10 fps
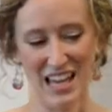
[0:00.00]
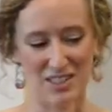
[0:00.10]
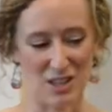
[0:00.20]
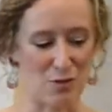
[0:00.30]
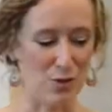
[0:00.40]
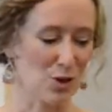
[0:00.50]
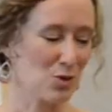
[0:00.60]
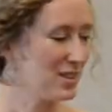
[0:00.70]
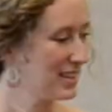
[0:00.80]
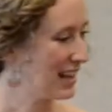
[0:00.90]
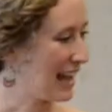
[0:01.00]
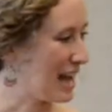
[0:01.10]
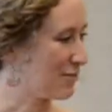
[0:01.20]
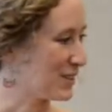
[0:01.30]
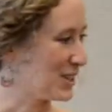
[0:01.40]
Then the fourth one that I
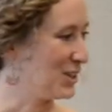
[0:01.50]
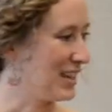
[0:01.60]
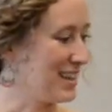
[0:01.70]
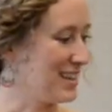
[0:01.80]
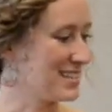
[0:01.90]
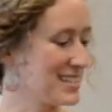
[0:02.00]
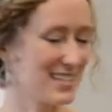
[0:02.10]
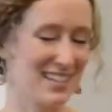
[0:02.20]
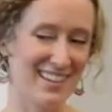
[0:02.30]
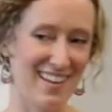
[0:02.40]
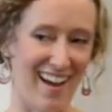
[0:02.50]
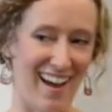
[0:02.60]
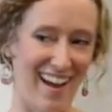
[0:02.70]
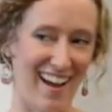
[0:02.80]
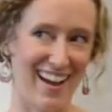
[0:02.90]
have for you is
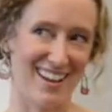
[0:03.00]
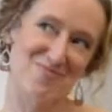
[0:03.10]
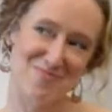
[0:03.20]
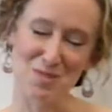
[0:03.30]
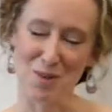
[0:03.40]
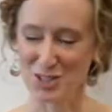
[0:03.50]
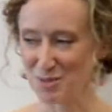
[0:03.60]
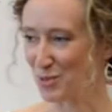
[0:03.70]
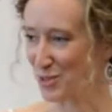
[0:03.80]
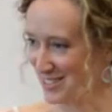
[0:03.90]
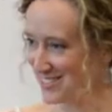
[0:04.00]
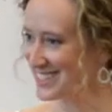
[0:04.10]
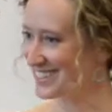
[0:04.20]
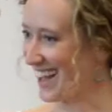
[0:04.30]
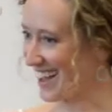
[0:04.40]
the most important,
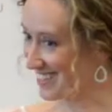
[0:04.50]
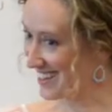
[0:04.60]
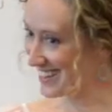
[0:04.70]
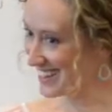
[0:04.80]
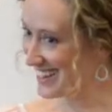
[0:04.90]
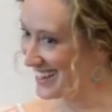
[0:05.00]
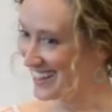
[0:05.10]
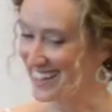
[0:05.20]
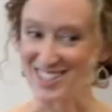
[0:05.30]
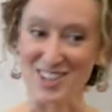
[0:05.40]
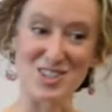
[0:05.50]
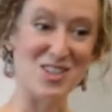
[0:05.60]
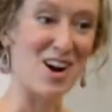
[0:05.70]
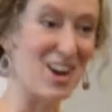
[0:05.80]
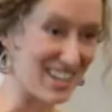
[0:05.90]
I think. It's also
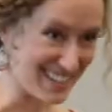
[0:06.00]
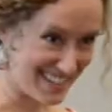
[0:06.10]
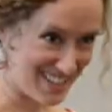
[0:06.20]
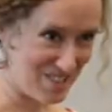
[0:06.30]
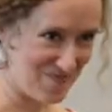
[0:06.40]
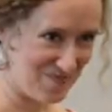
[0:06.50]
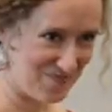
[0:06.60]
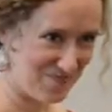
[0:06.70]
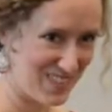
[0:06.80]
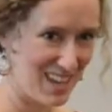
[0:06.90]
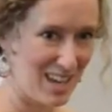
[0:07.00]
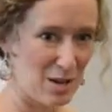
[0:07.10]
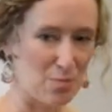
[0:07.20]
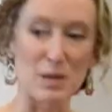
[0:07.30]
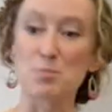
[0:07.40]
the hardest.
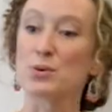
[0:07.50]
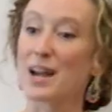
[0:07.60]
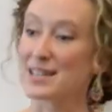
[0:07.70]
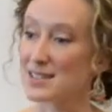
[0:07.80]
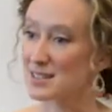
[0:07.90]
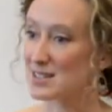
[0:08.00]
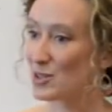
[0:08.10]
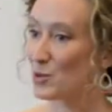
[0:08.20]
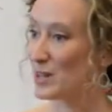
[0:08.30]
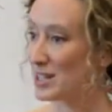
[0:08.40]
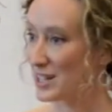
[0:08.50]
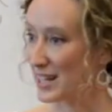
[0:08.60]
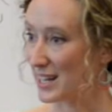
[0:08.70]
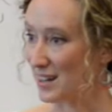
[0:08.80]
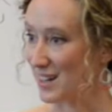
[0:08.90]
Be present when you're
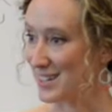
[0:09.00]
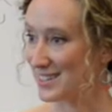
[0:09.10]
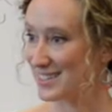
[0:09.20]
eating.